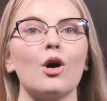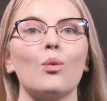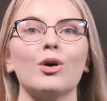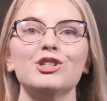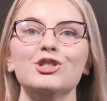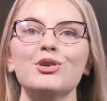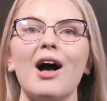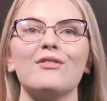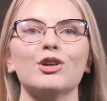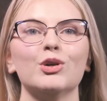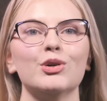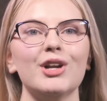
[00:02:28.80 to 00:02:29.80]
Once you have a
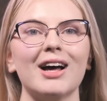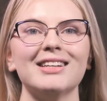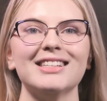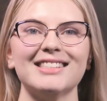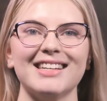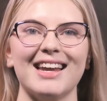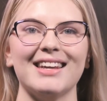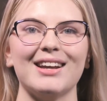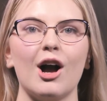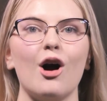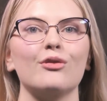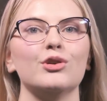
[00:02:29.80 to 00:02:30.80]
good understanding
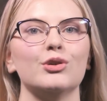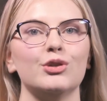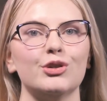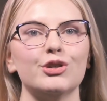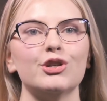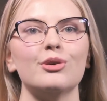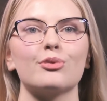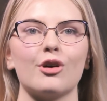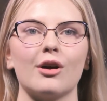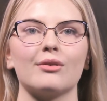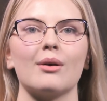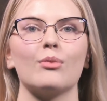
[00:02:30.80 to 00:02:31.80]
of your UQ
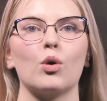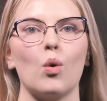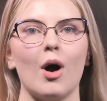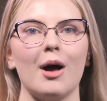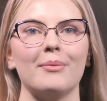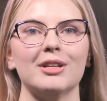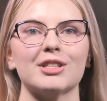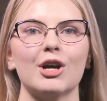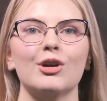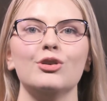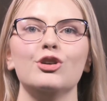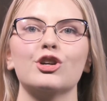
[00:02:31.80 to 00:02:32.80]
program requirements,
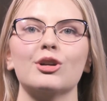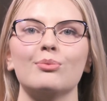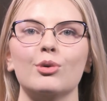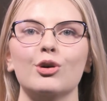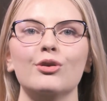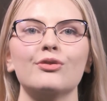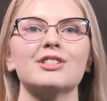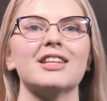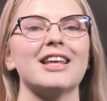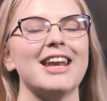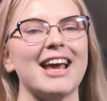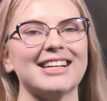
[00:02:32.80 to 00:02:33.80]
you can move to
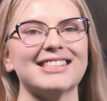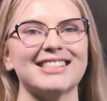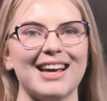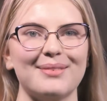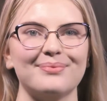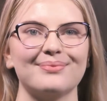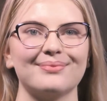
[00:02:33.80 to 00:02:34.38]
the next step.